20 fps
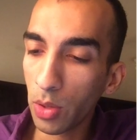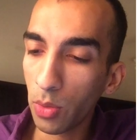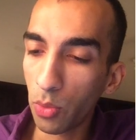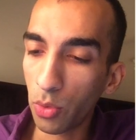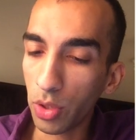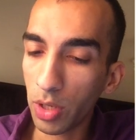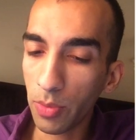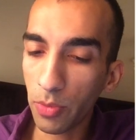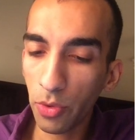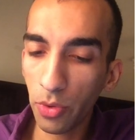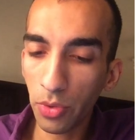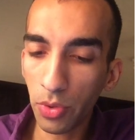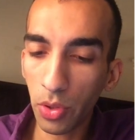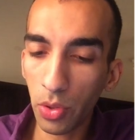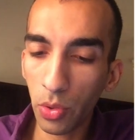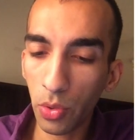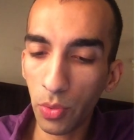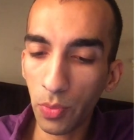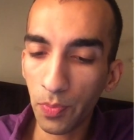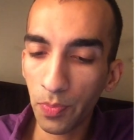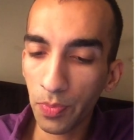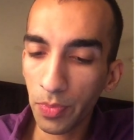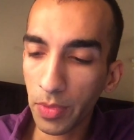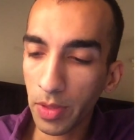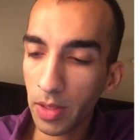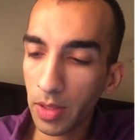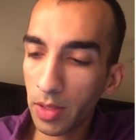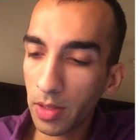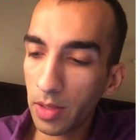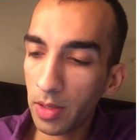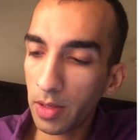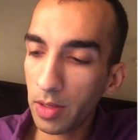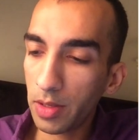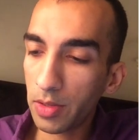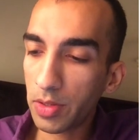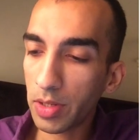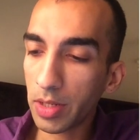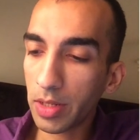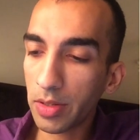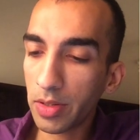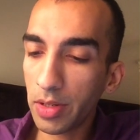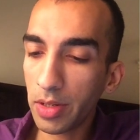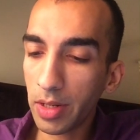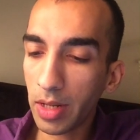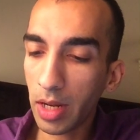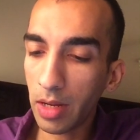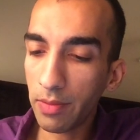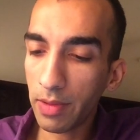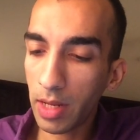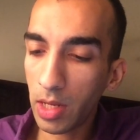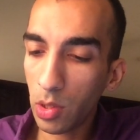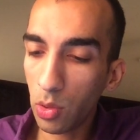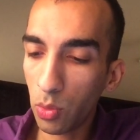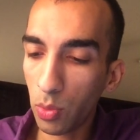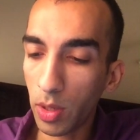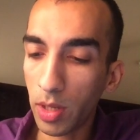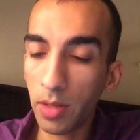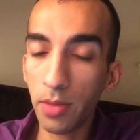What I'm going to do is take this entire value 1